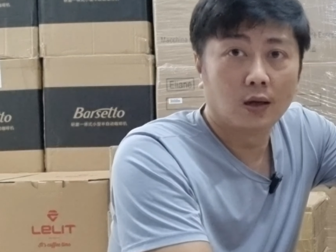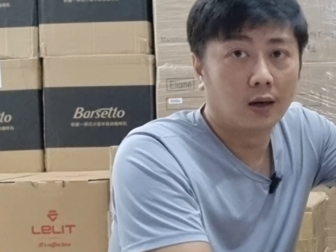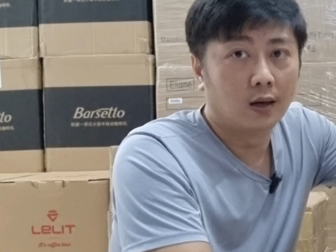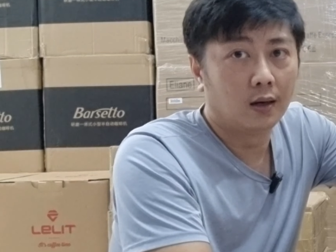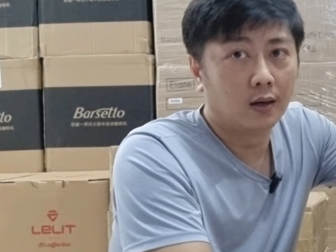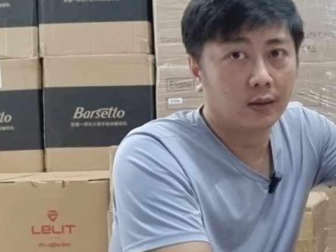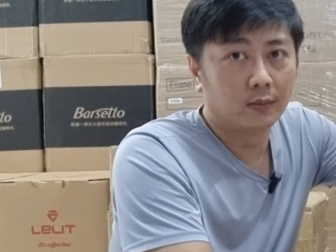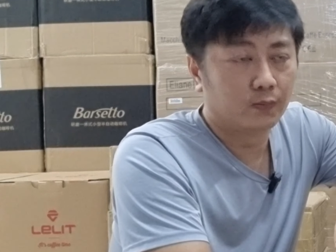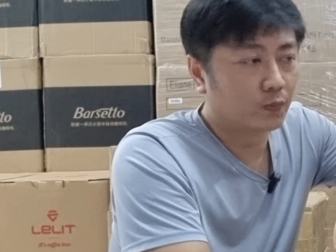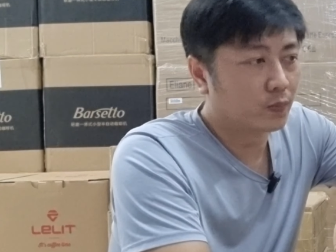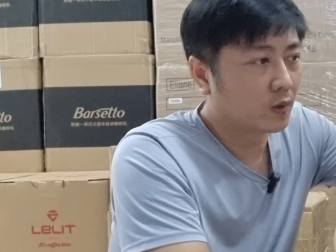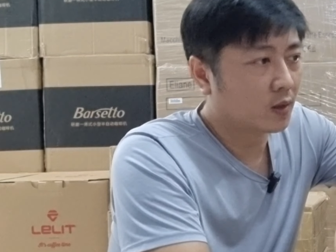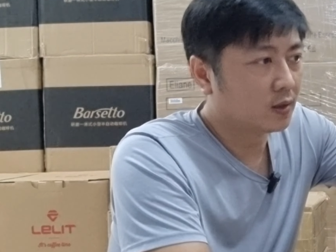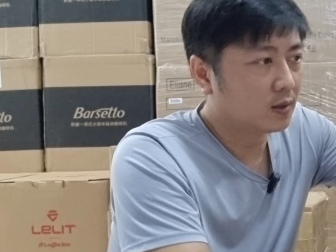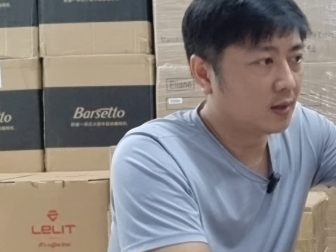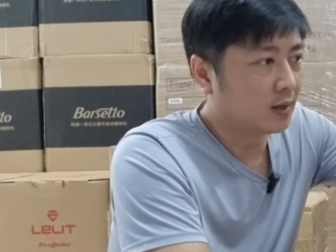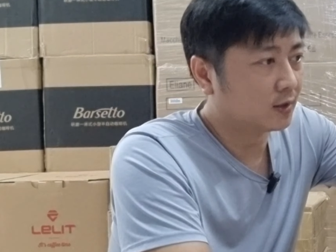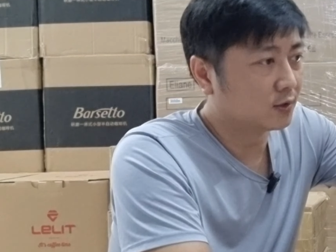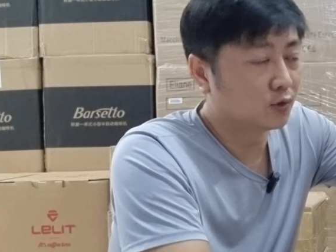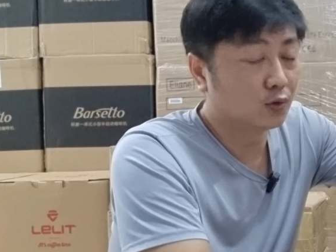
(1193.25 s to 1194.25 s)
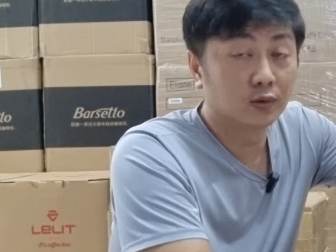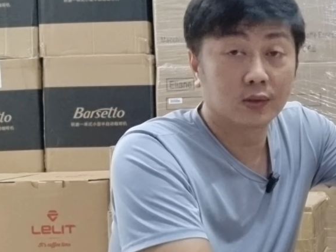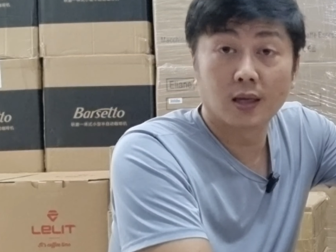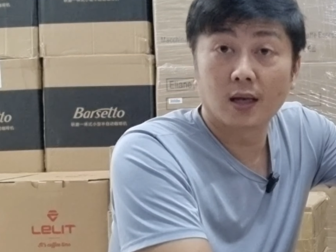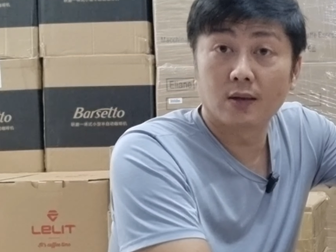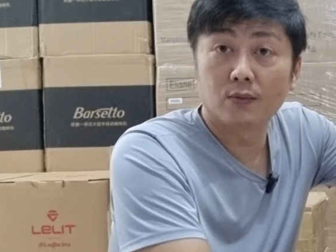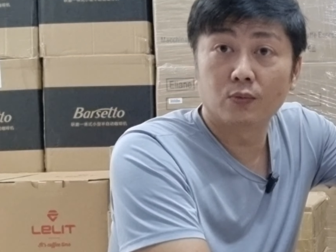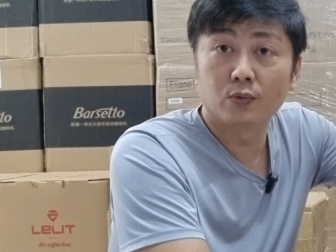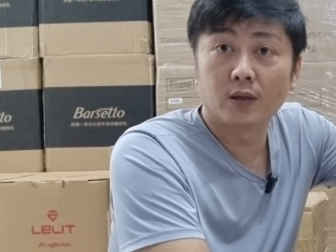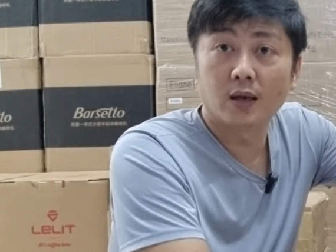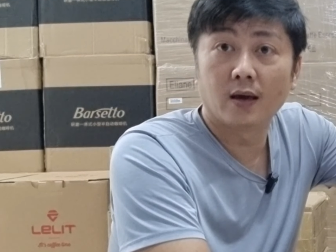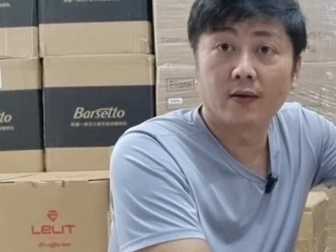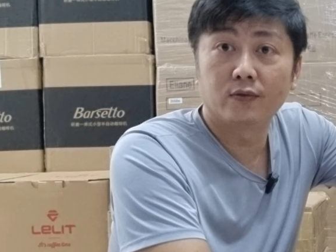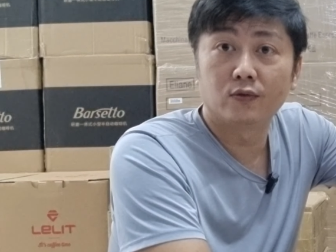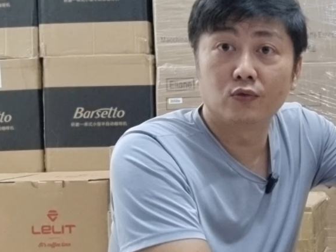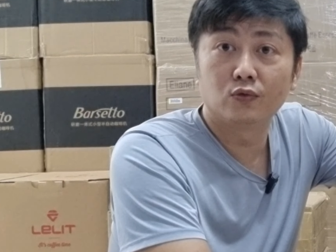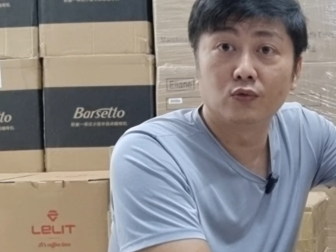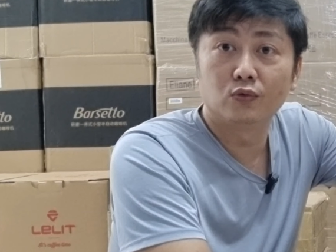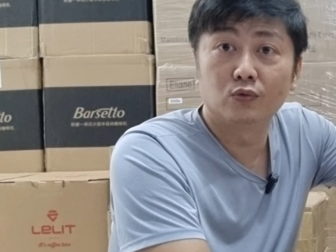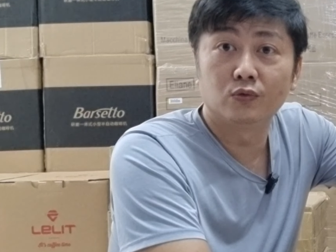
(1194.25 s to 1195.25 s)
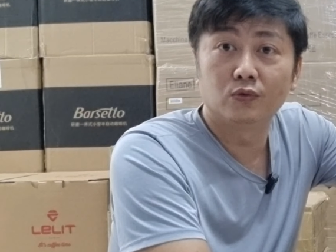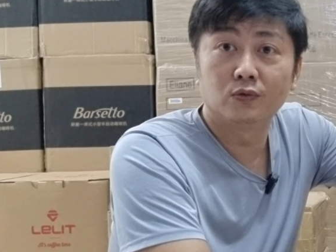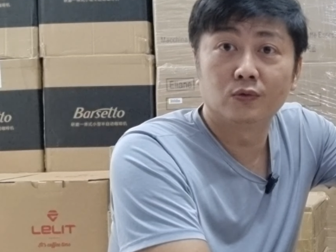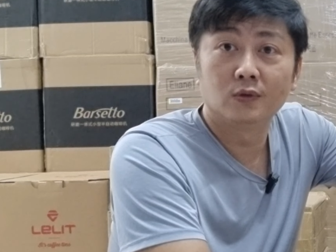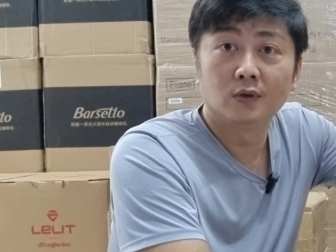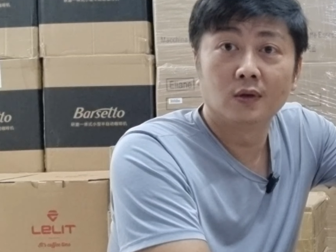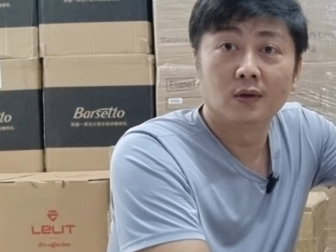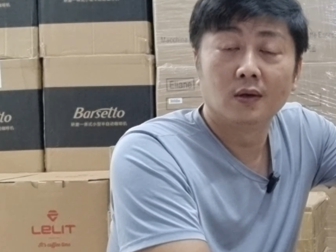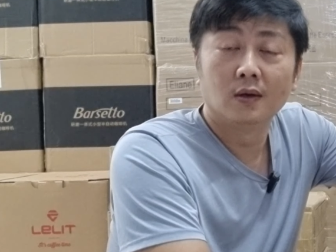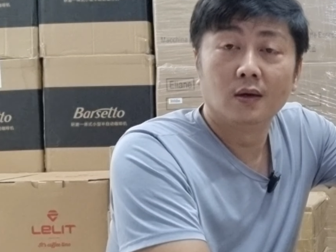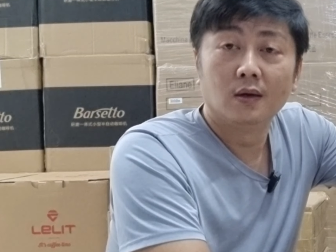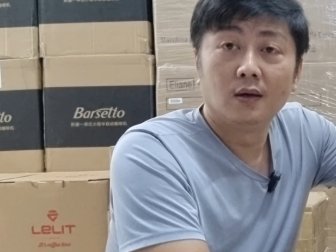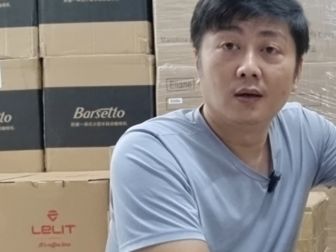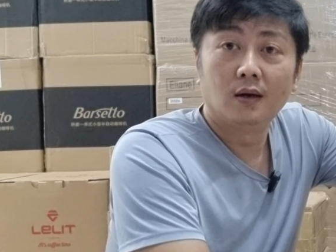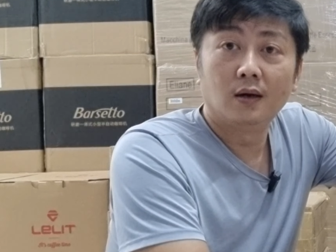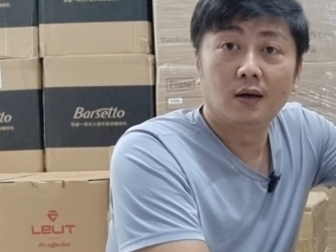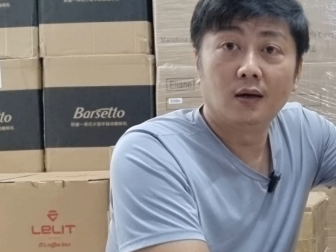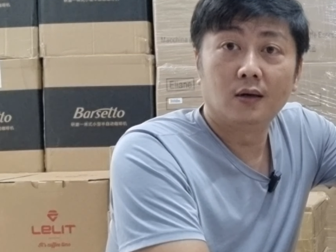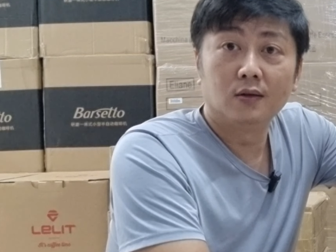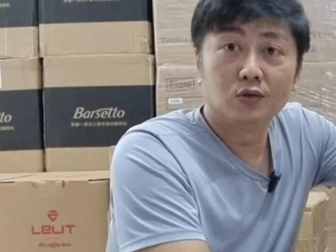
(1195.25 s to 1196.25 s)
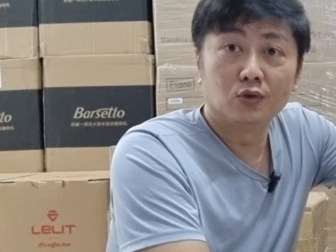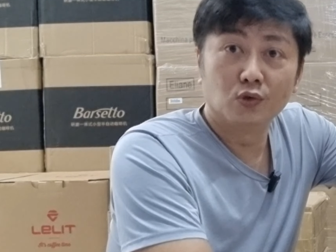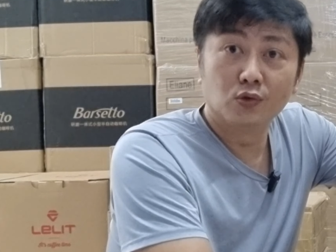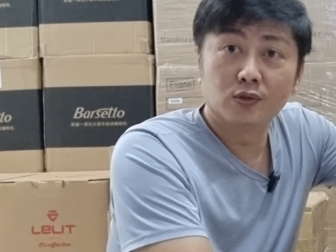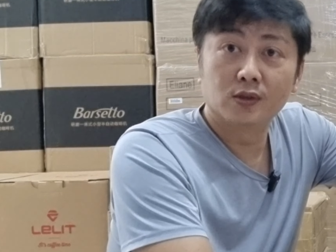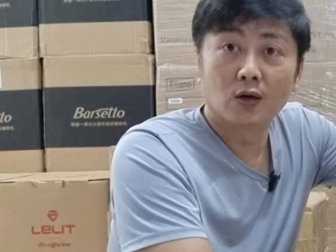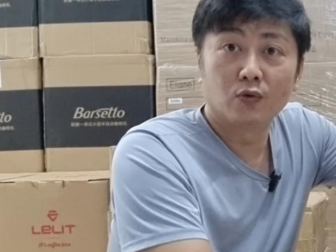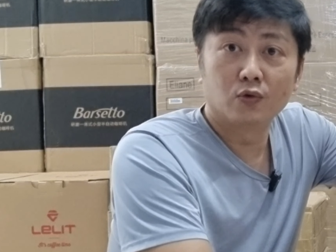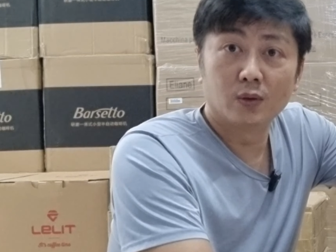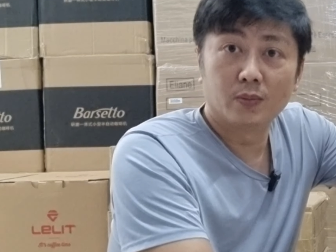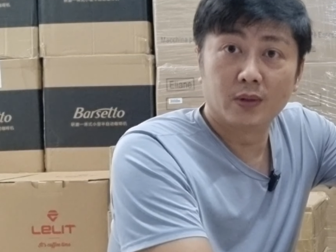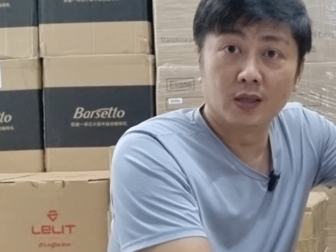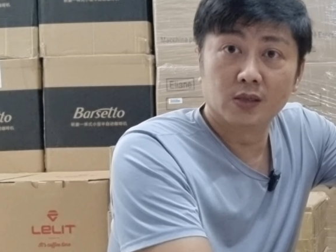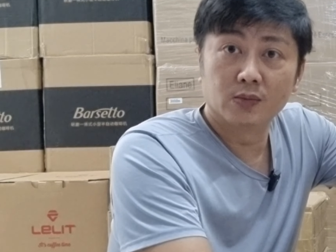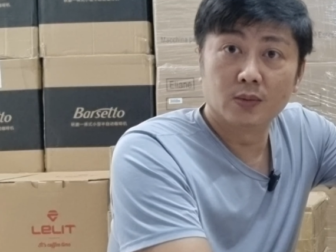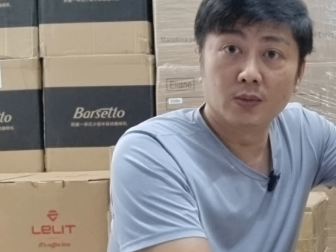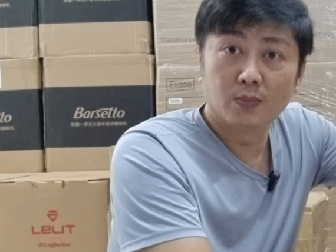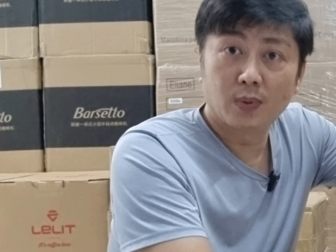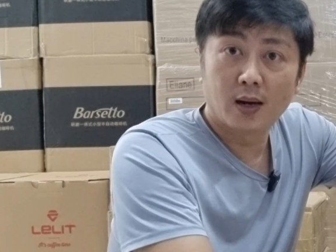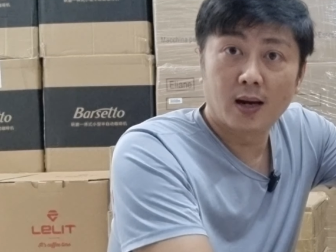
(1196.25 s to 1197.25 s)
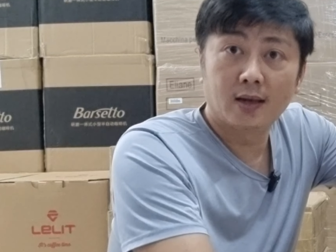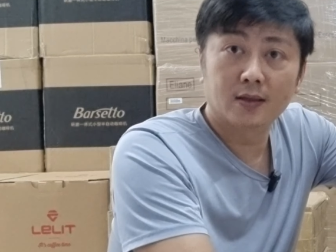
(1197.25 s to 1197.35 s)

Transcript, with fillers: Uh, yeah, so that we have to uh, use our replacement